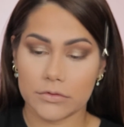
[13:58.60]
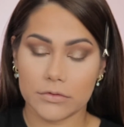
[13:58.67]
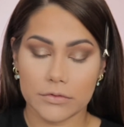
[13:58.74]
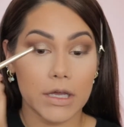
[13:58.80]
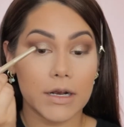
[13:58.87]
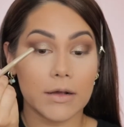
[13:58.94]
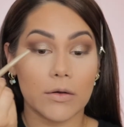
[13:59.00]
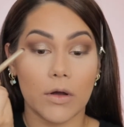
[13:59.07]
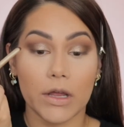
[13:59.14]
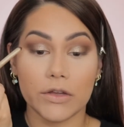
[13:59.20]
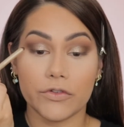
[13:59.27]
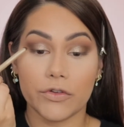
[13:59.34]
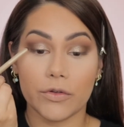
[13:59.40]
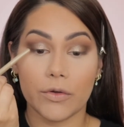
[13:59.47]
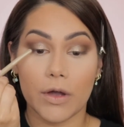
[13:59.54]
And I'm
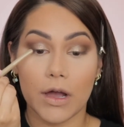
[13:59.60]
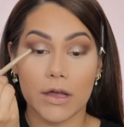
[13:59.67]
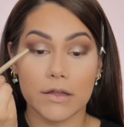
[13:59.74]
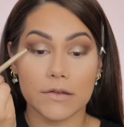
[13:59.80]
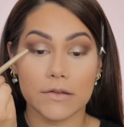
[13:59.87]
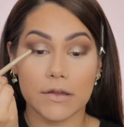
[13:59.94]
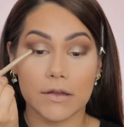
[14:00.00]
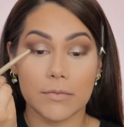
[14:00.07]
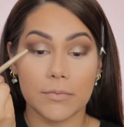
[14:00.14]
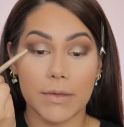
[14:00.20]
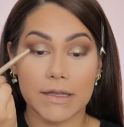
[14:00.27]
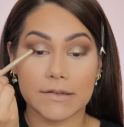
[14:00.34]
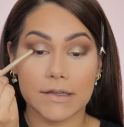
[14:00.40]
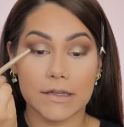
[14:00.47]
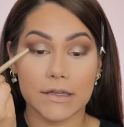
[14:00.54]
going to
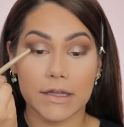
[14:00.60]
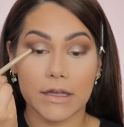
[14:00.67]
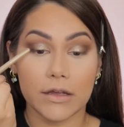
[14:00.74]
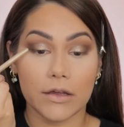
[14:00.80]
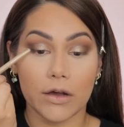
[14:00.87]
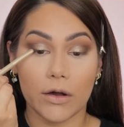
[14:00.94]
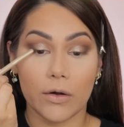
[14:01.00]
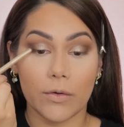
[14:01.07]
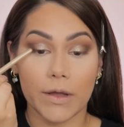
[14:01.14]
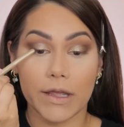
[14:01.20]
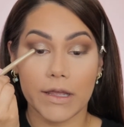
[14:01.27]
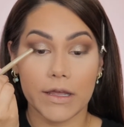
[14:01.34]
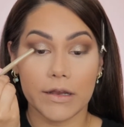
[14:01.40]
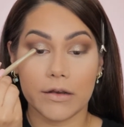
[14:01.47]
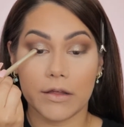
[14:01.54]
basically go
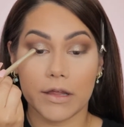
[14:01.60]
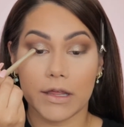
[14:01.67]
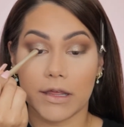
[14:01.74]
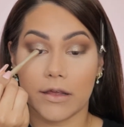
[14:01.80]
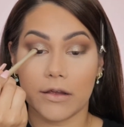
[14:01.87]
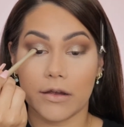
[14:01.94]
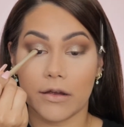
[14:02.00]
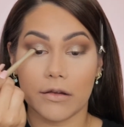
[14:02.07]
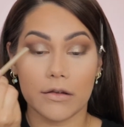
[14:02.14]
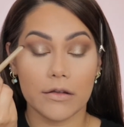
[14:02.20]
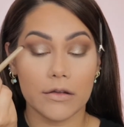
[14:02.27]
in here,